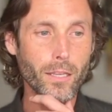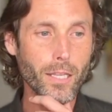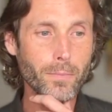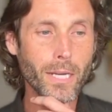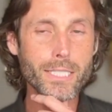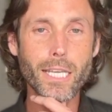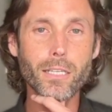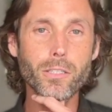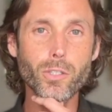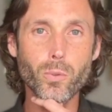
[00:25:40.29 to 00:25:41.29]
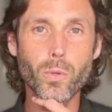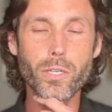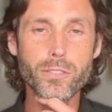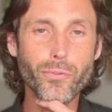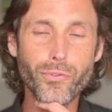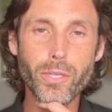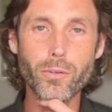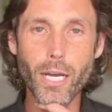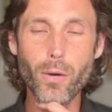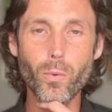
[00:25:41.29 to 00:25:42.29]
It might take a little work to
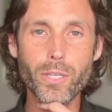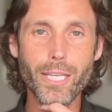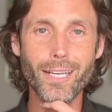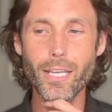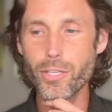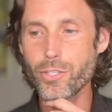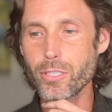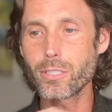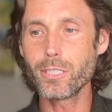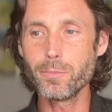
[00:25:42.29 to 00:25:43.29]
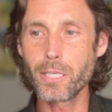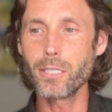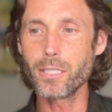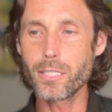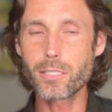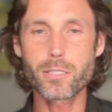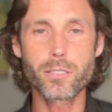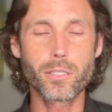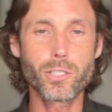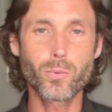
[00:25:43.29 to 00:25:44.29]
figure out what that agent email
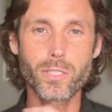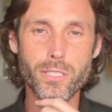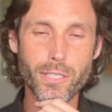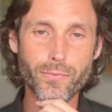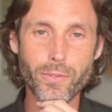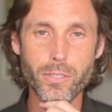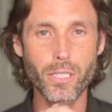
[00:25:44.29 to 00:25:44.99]
is. Each one's different.